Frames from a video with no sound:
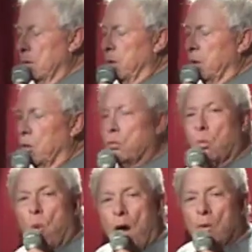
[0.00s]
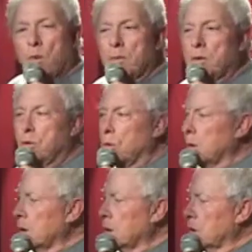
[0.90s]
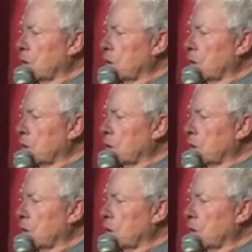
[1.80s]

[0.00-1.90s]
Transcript: because while we were doing it,